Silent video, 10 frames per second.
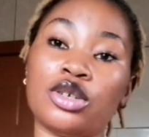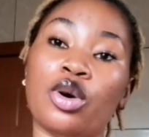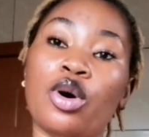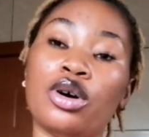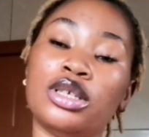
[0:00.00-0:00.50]

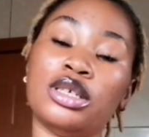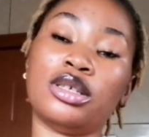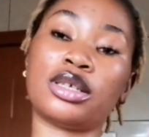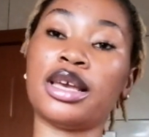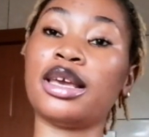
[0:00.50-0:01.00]
or all these
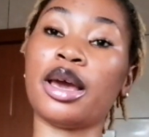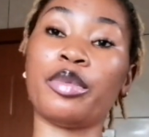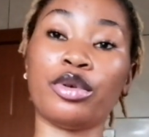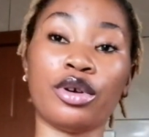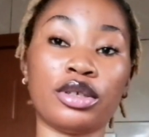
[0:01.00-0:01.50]
skincare
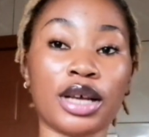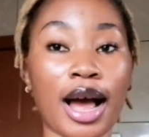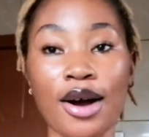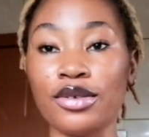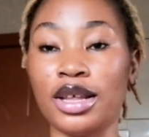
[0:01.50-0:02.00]
products
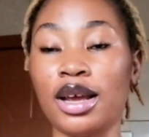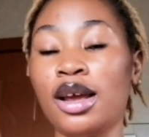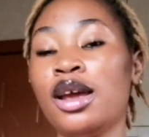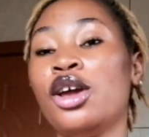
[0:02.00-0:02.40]
out there,